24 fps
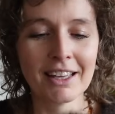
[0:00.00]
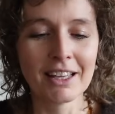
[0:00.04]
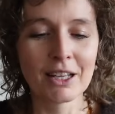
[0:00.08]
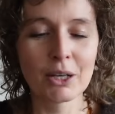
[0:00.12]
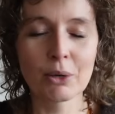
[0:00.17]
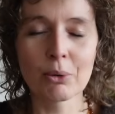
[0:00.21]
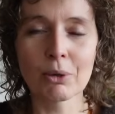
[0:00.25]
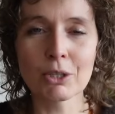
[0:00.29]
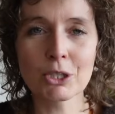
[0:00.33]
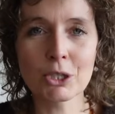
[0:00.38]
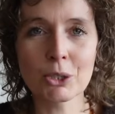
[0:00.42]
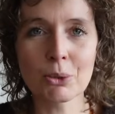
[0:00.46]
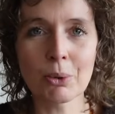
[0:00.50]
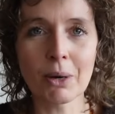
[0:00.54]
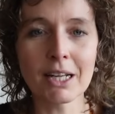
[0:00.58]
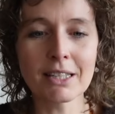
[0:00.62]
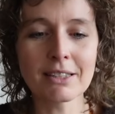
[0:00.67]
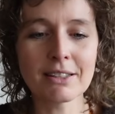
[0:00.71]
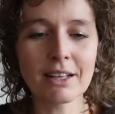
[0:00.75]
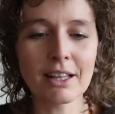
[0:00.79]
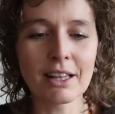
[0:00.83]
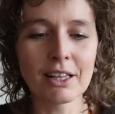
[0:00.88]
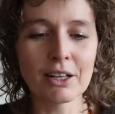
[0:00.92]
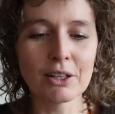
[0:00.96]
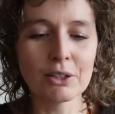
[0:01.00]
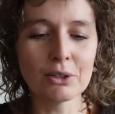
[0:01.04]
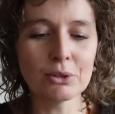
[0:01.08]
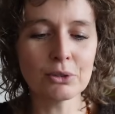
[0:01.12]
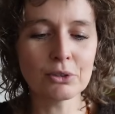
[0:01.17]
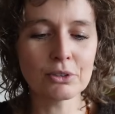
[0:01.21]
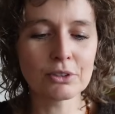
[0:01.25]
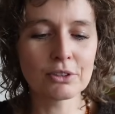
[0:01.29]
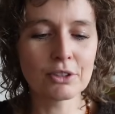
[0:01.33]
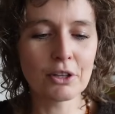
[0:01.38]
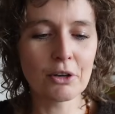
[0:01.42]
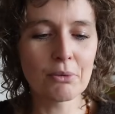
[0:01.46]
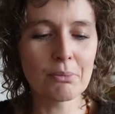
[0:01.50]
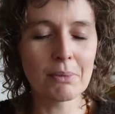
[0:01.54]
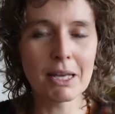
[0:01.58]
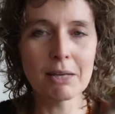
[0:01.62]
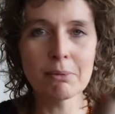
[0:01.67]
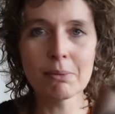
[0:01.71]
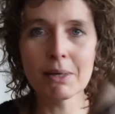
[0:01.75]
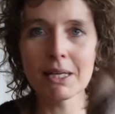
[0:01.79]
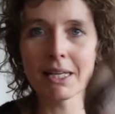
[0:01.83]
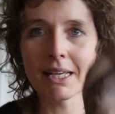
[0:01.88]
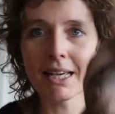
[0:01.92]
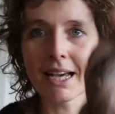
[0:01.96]
It was quite close, so
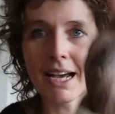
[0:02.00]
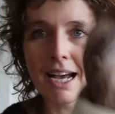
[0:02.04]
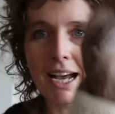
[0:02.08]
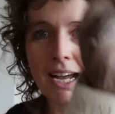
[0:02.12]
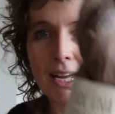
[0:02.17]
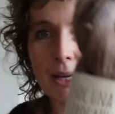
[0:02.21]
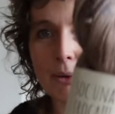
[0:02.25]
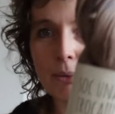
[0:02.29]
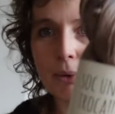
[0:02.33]
maybe I